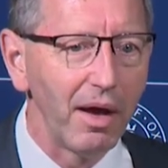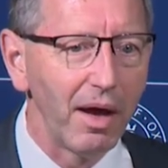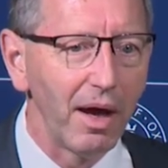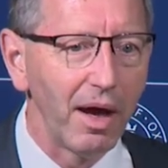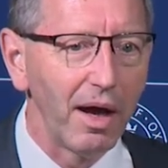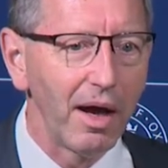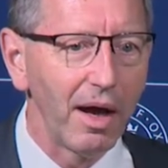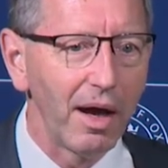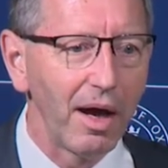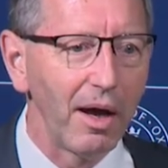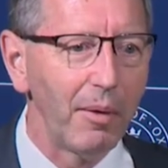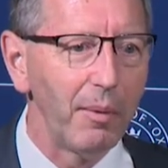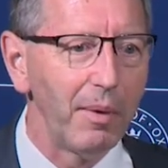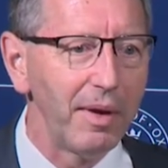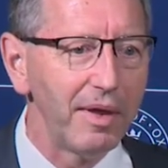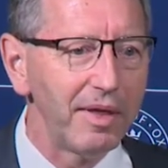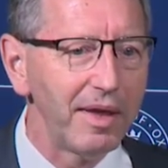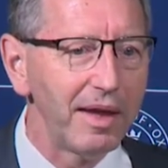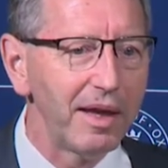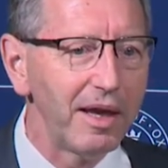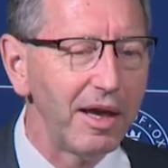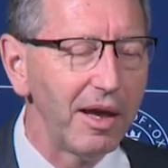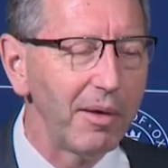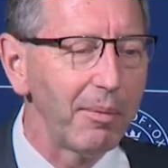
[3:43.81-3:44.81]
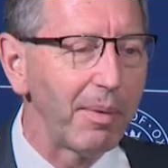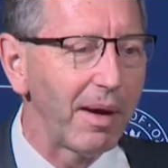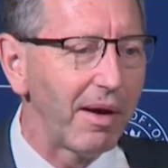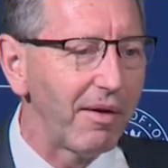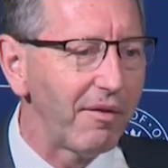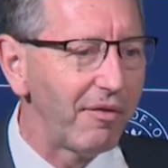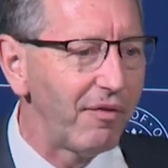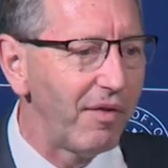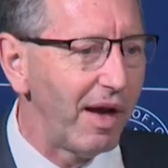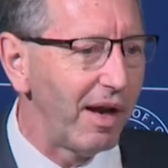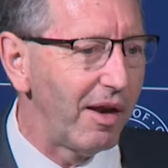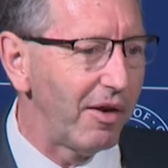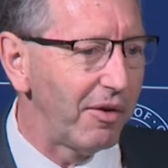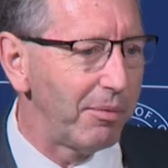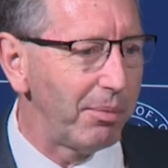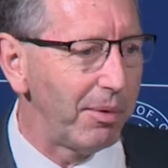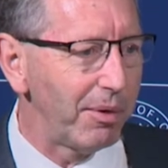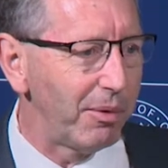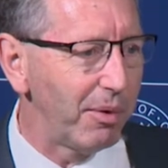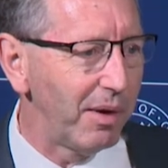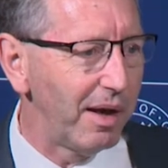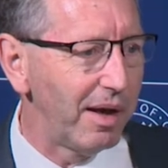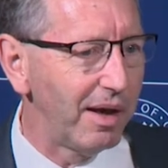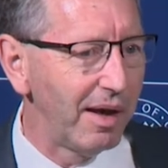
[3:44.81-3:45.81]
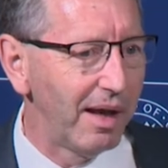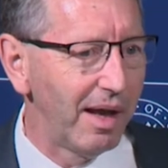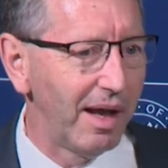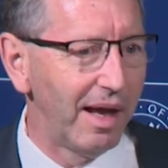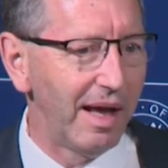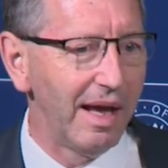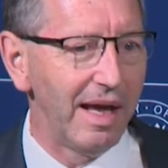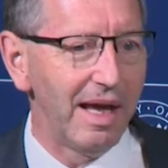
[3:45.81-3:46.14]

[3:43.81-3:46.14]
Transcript: Are we thinking about fairness between